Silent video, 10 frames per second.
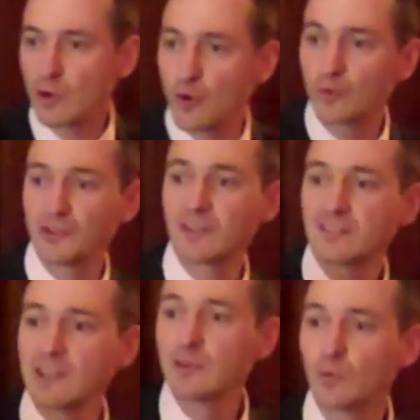long
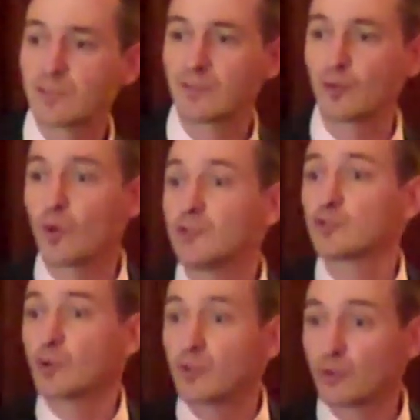tasting with
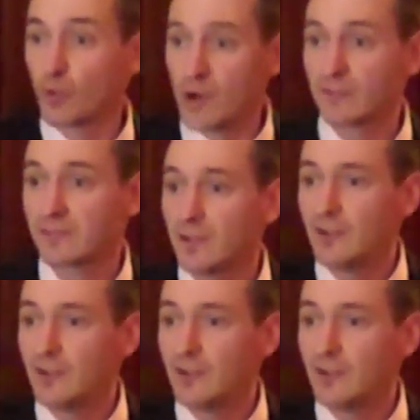100 other wines,